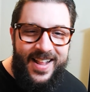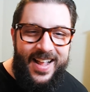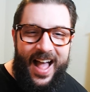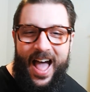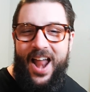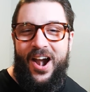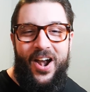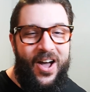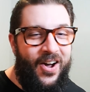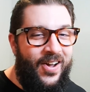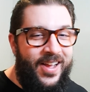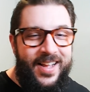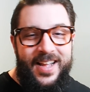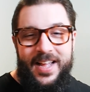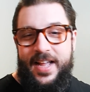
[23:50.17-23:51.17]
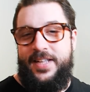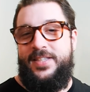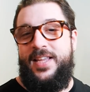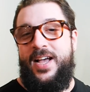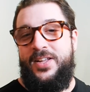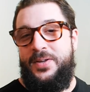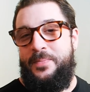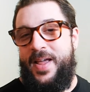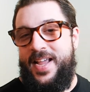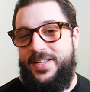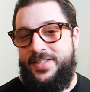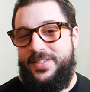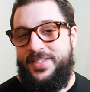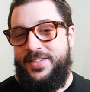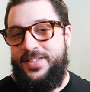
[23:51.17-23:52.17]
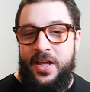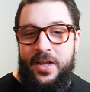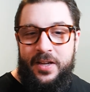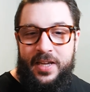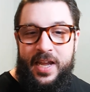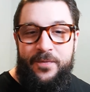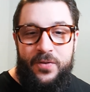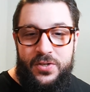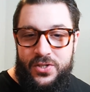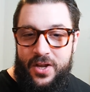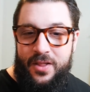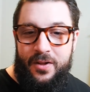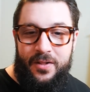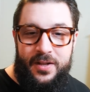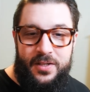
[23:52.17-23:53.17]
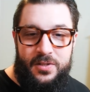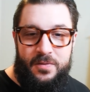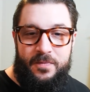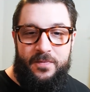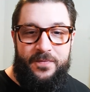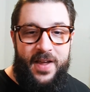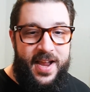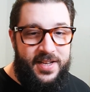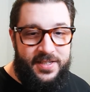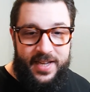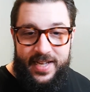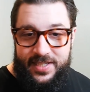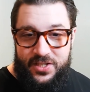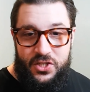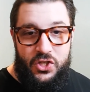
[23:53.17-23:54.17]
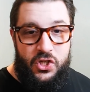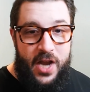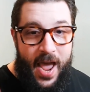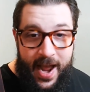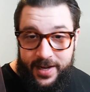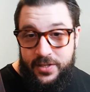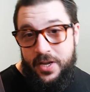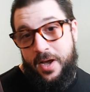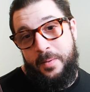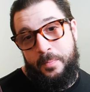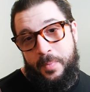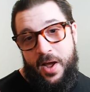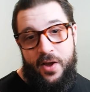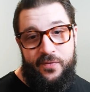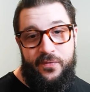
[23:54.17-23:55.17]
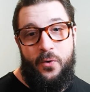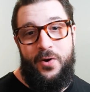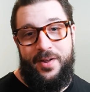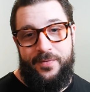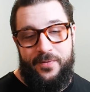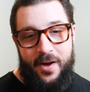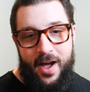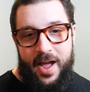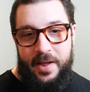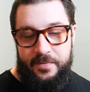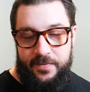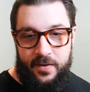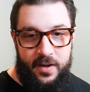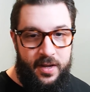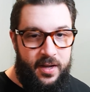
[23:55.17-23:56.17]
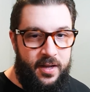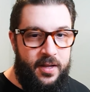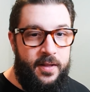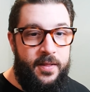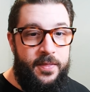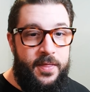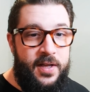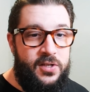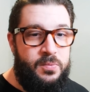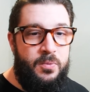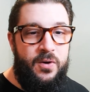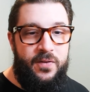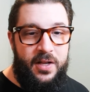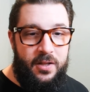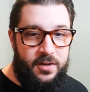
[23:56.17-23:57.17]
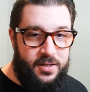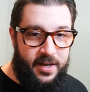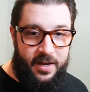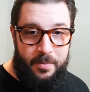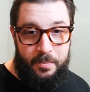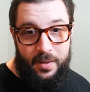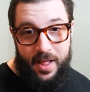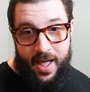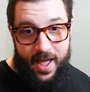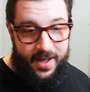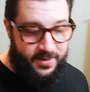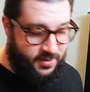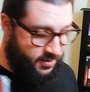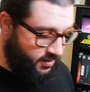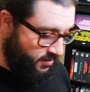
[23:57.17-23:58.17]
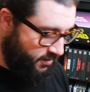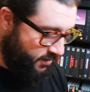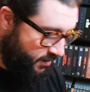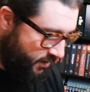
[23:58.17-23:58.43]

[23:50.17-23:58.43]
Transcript: I don't know. It sounds amazing. Kiefer Sutherland's face gets jacked up by a 45. This movie looked like a blast.